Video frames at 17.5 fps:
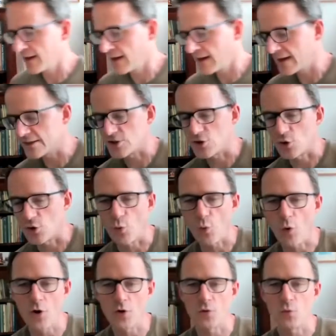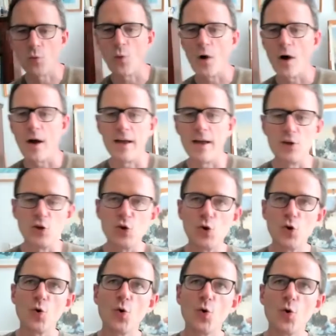is the one where
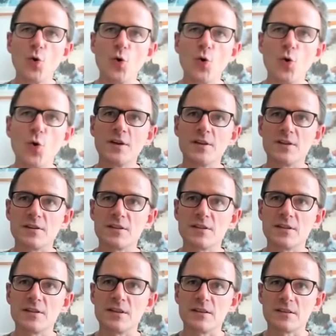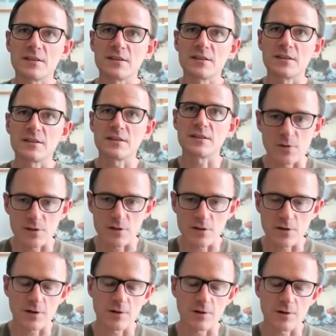your audience's
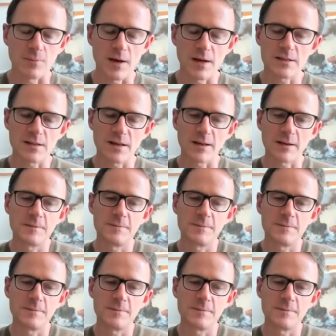customers look amazing.